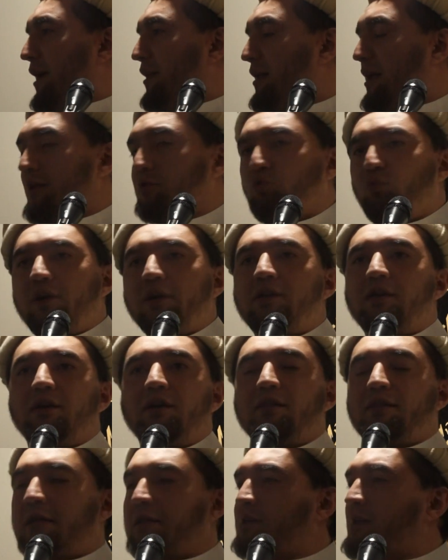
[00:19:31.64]
and, and
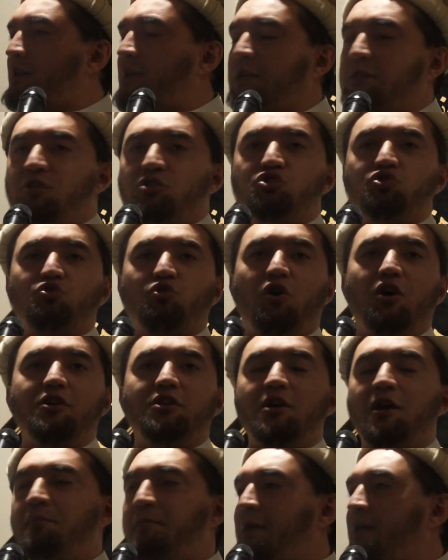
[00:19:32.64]
wicked and He can destroy
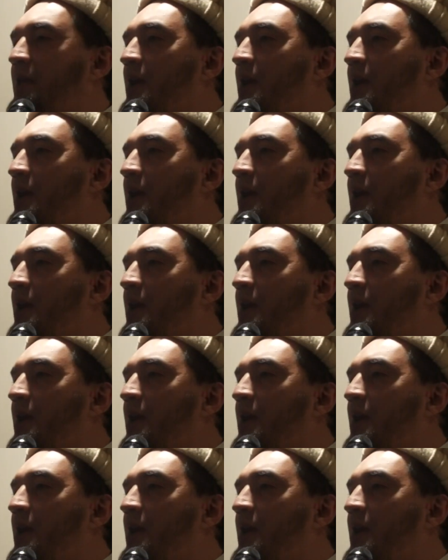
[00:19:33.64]
them